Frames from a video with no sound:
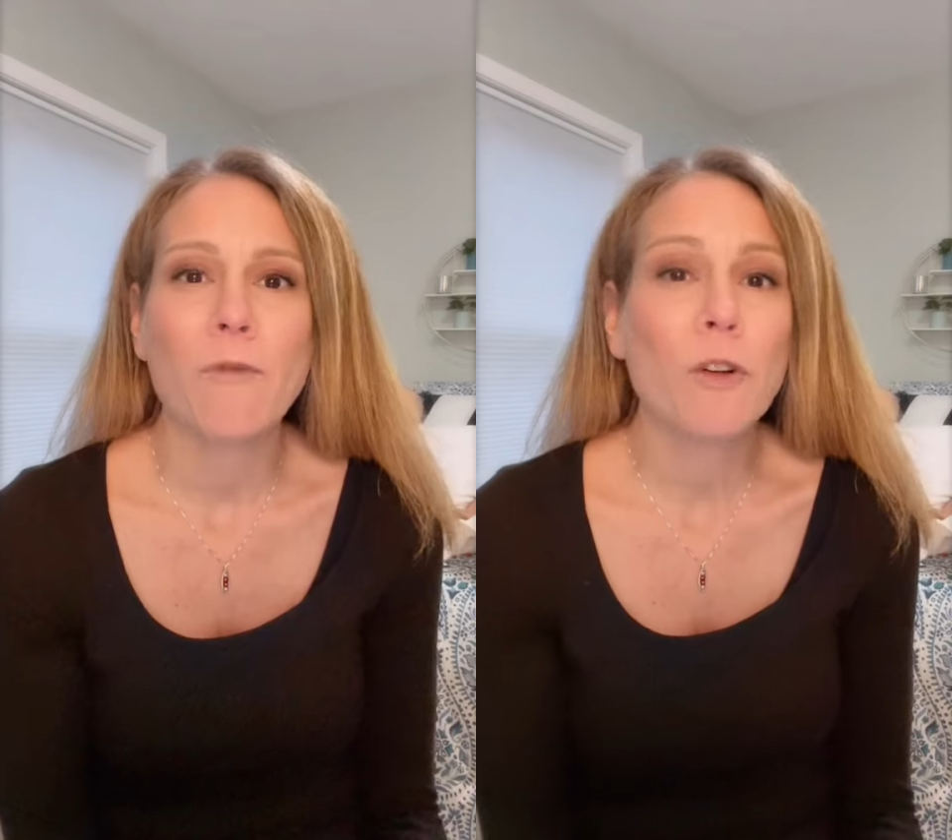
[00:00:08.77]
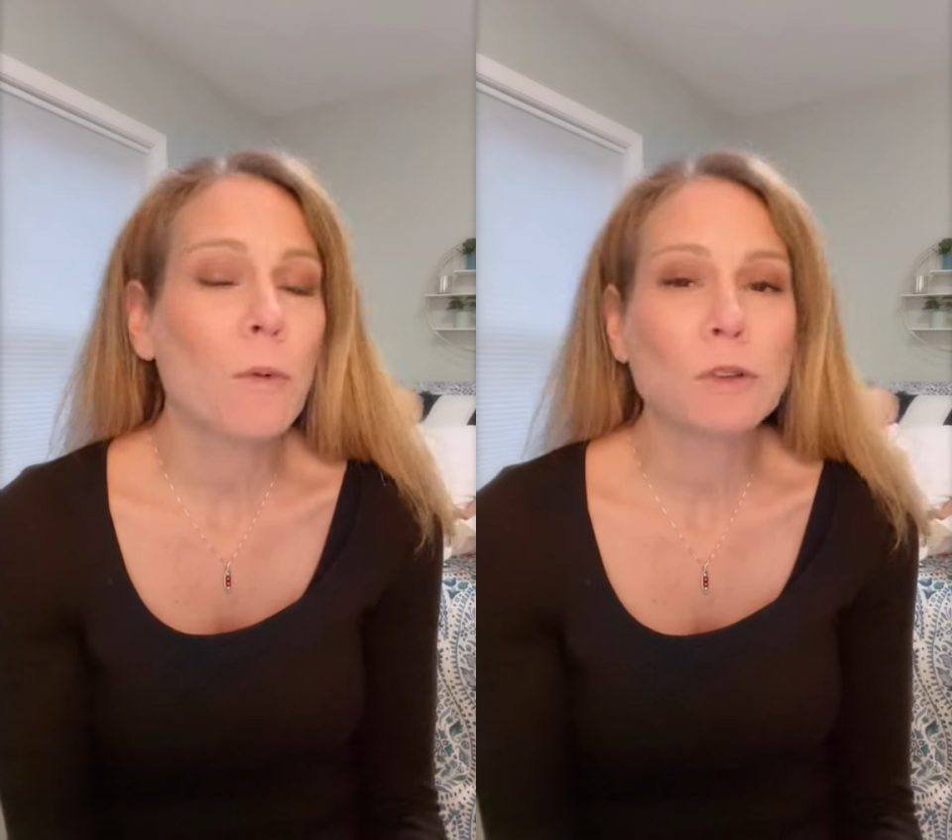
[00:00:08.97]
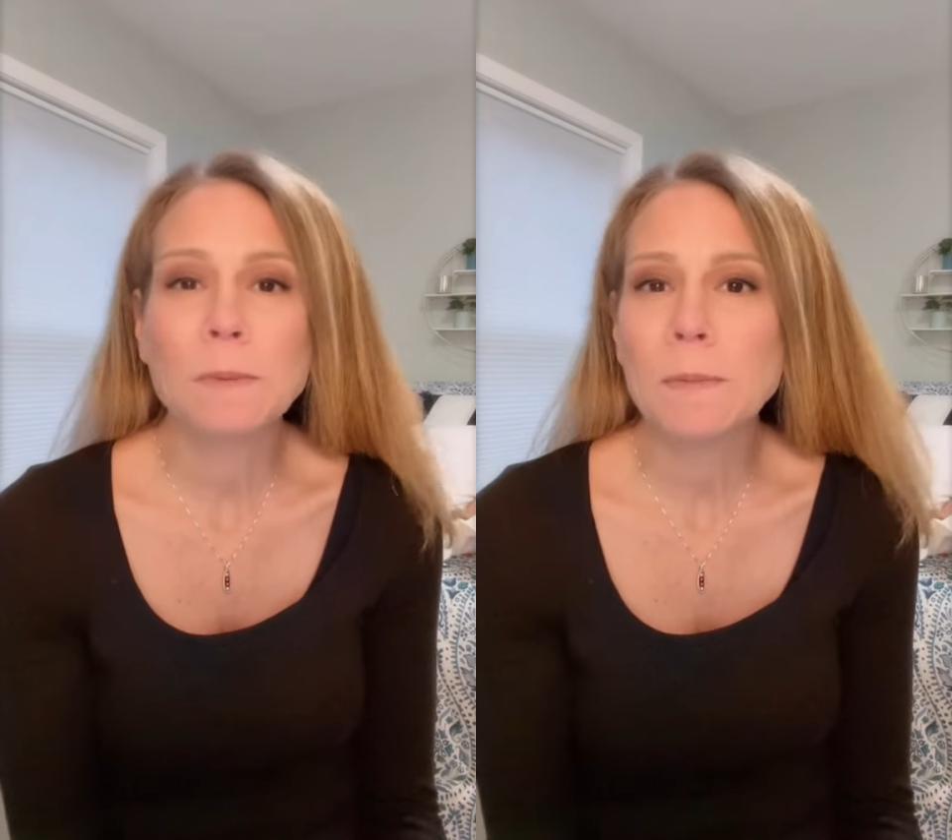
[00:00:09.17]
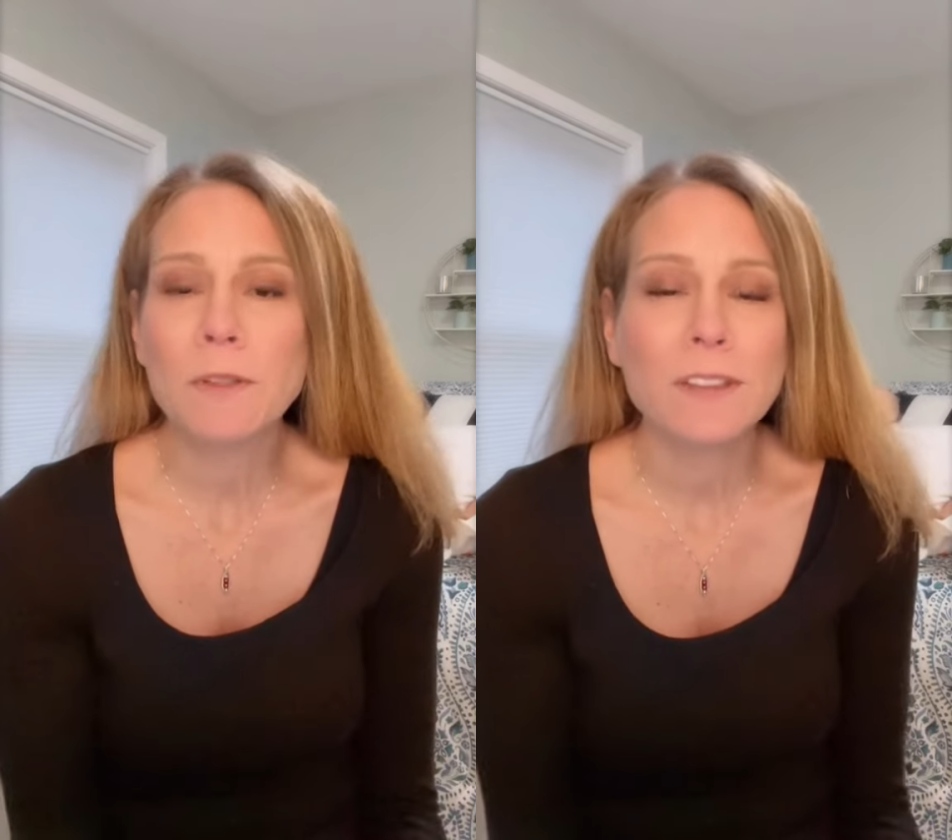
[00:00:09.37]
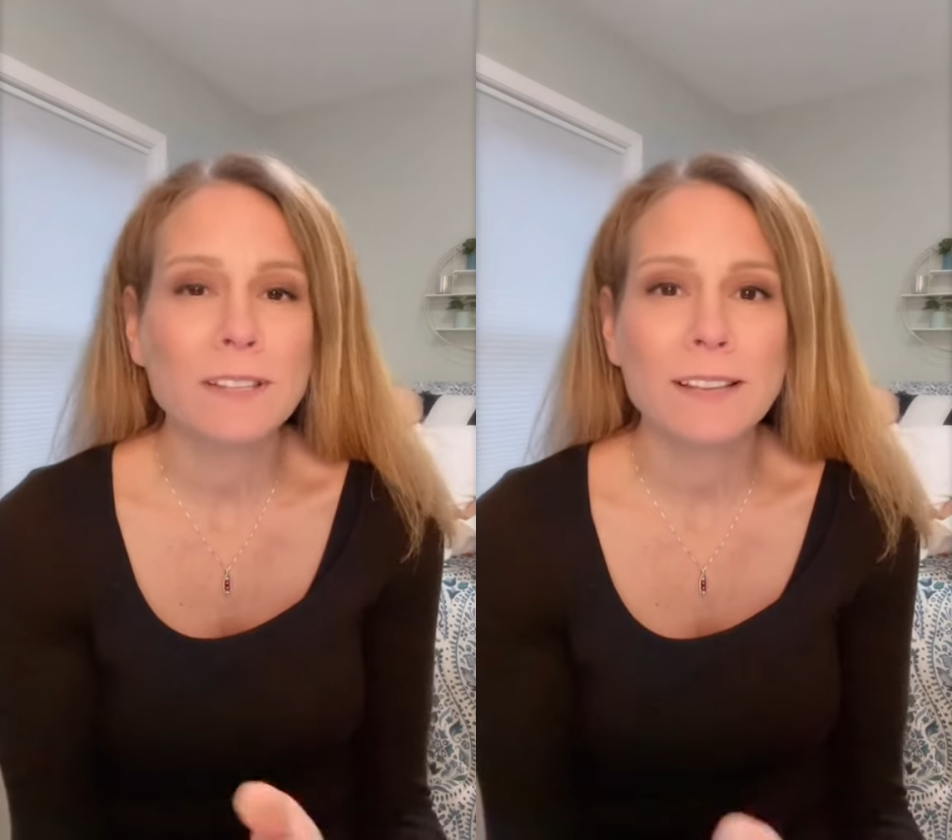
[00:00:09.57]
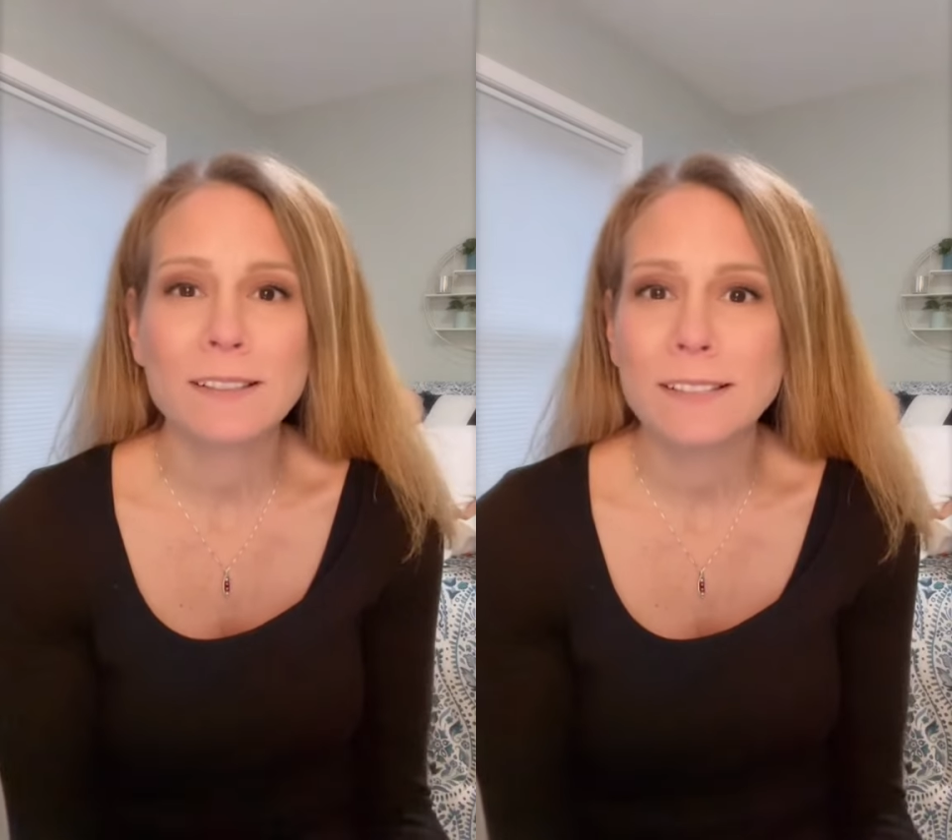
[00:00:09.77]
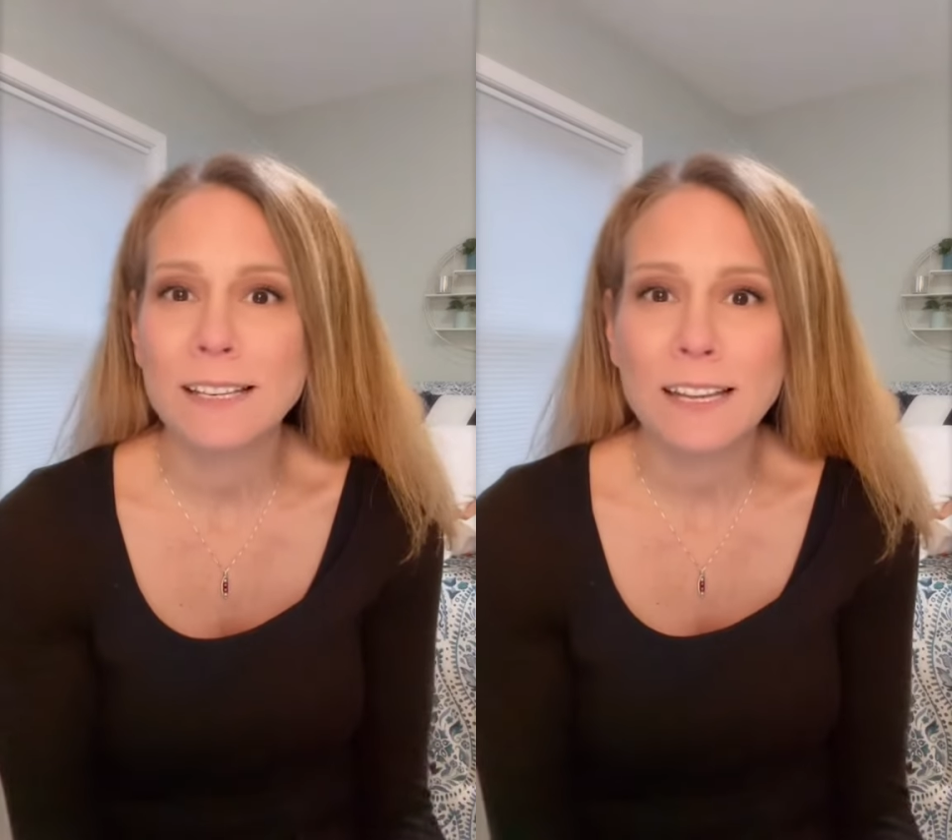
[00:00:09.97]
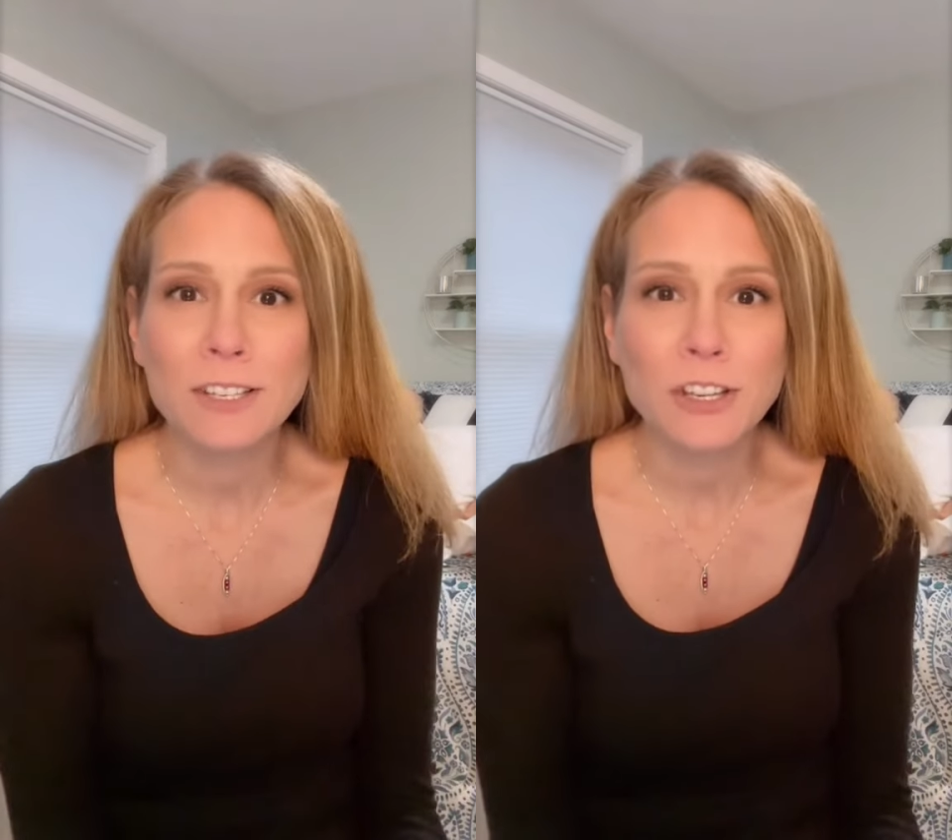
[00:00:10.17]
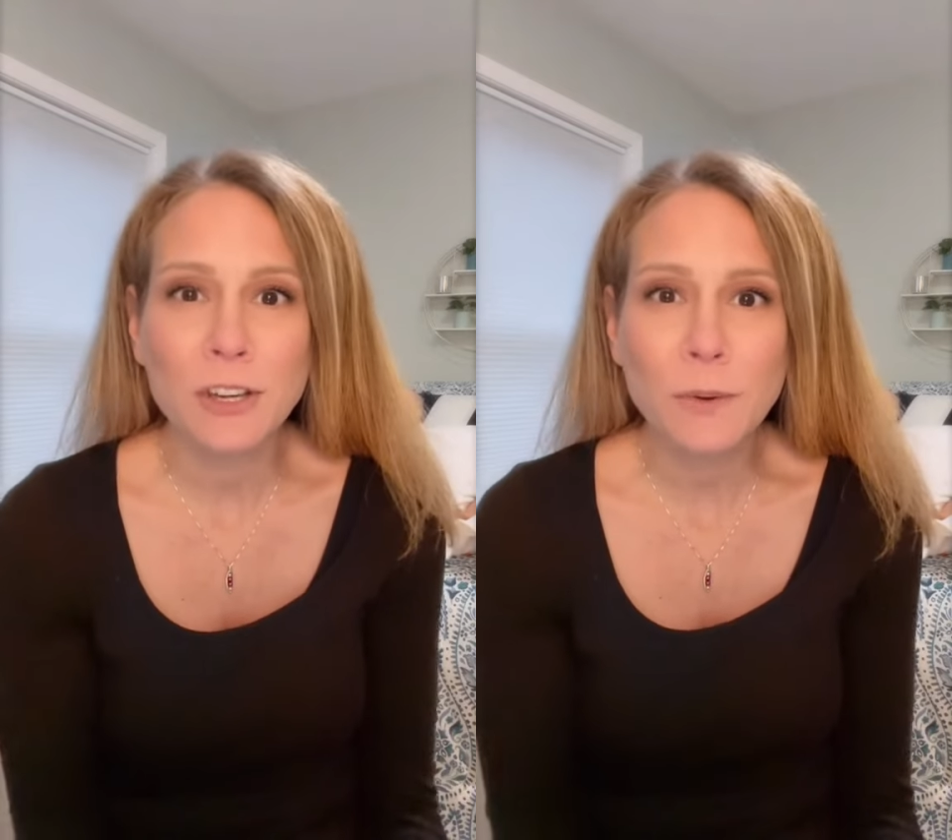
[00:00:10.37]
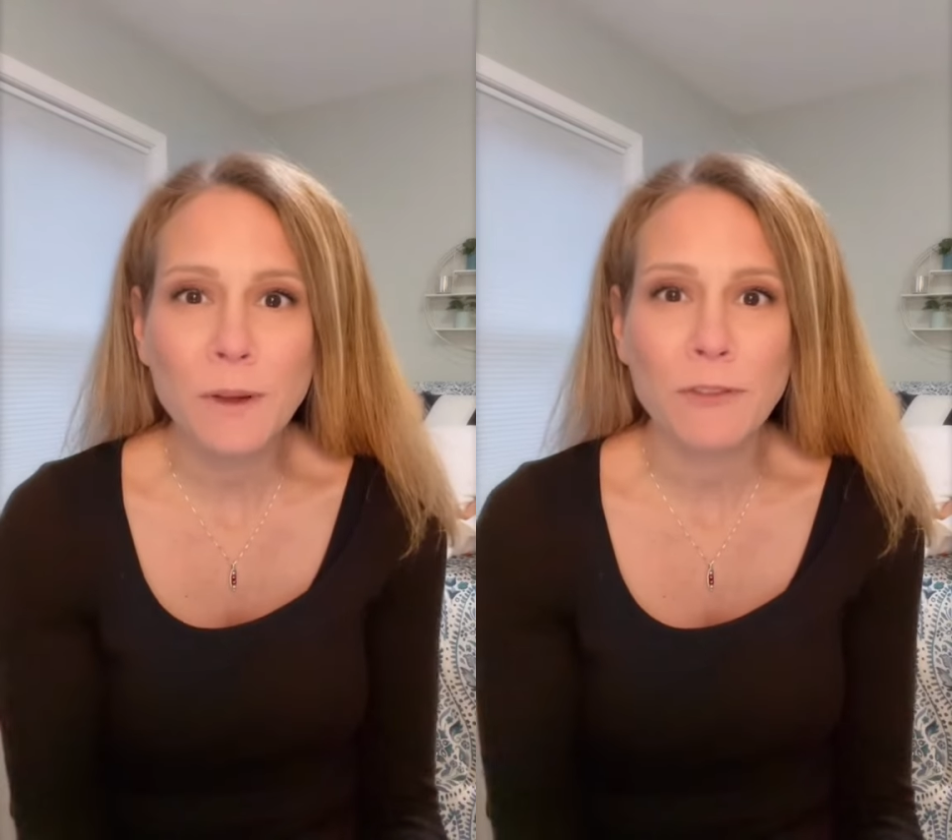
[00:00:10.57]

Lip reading: For most people, this isn't an issue.